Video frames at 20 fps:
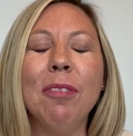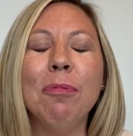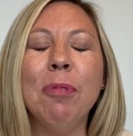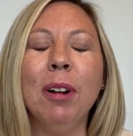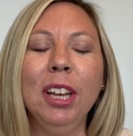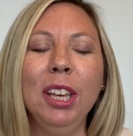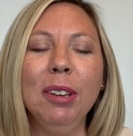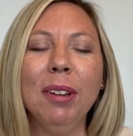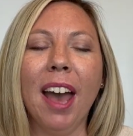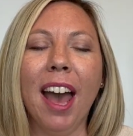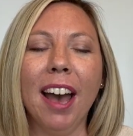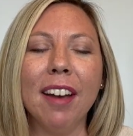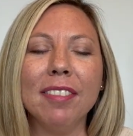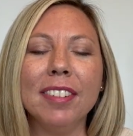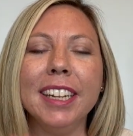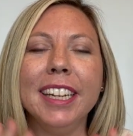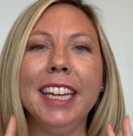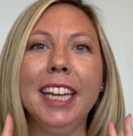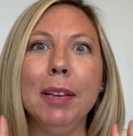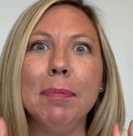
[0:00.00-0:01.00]
What you have
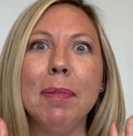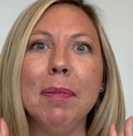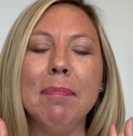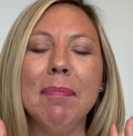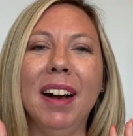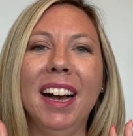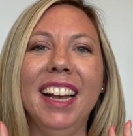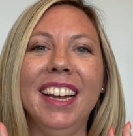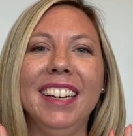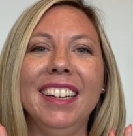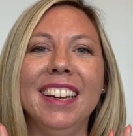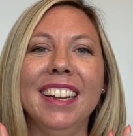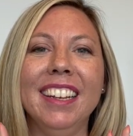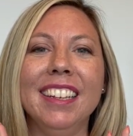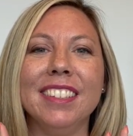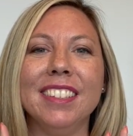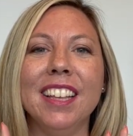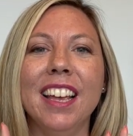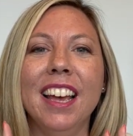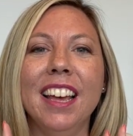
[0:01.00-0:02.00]
to keep in mind
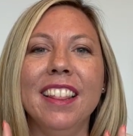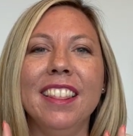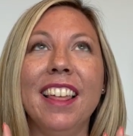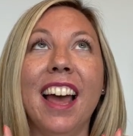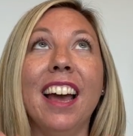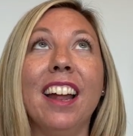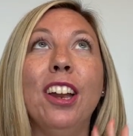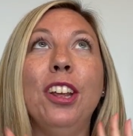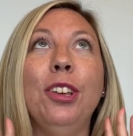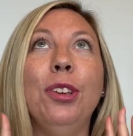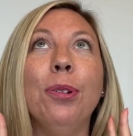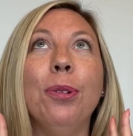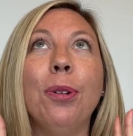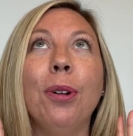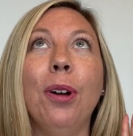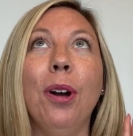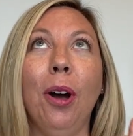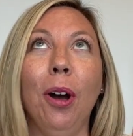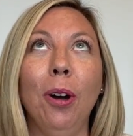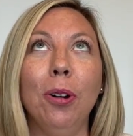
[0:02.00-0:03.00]
is that your
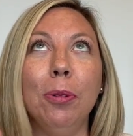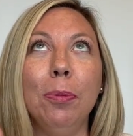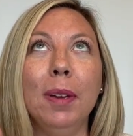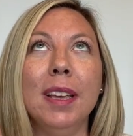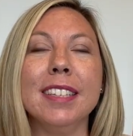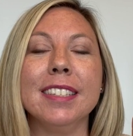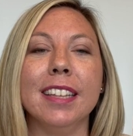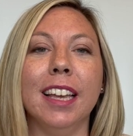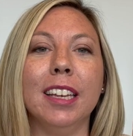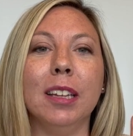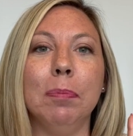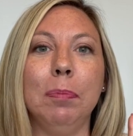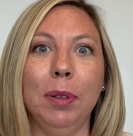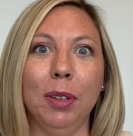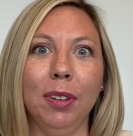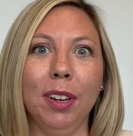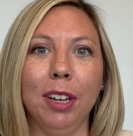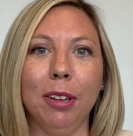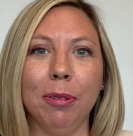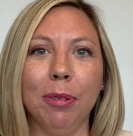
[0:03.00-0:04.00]
home is like a
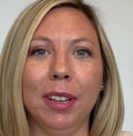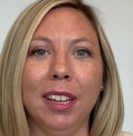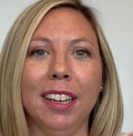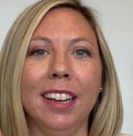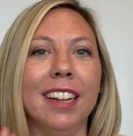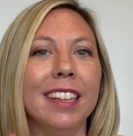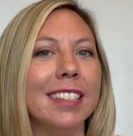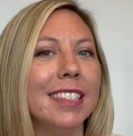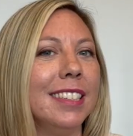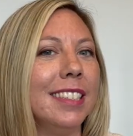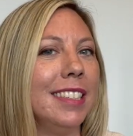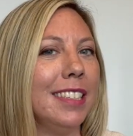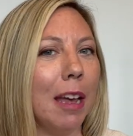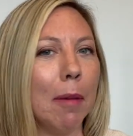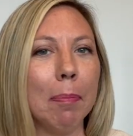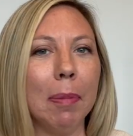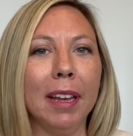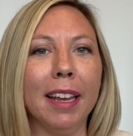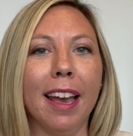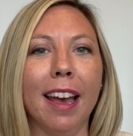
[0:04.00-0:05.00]
beauty queen
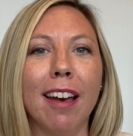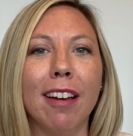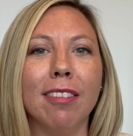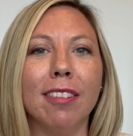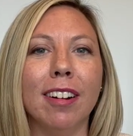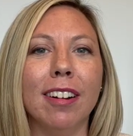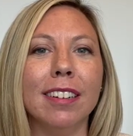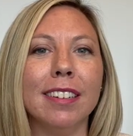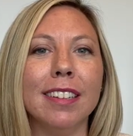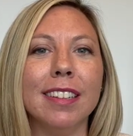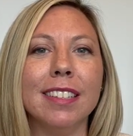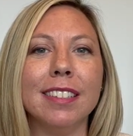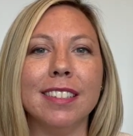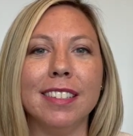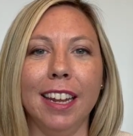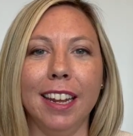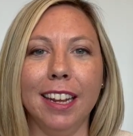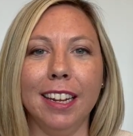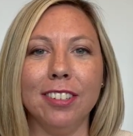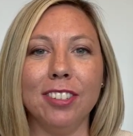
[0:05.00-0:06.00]
stepping out onto the
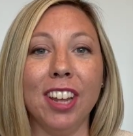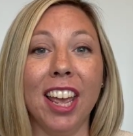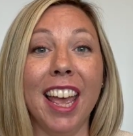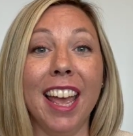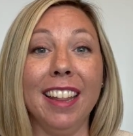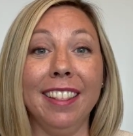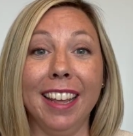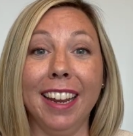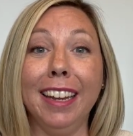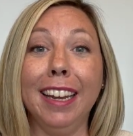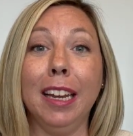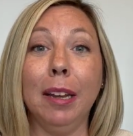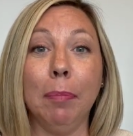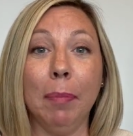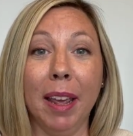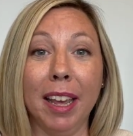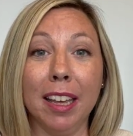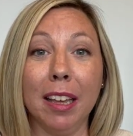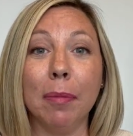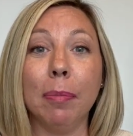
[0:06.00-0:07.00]
stage, and they need
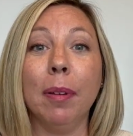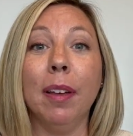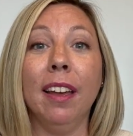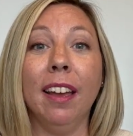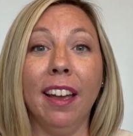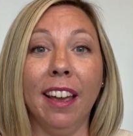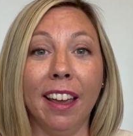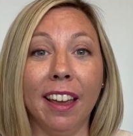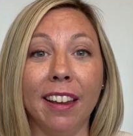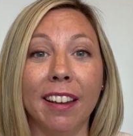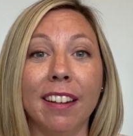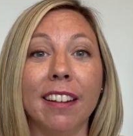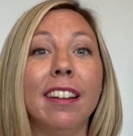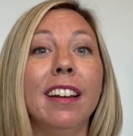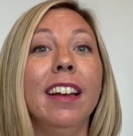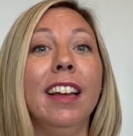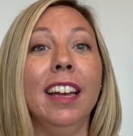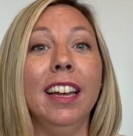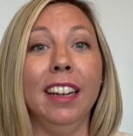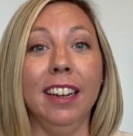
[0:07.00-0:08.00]
makeup, hair,
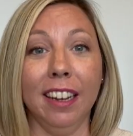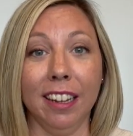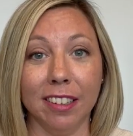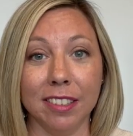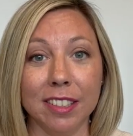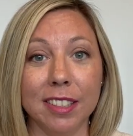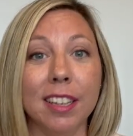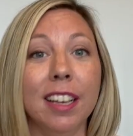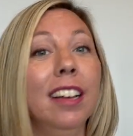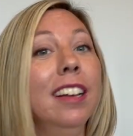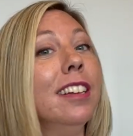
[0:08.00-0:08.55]
and nails.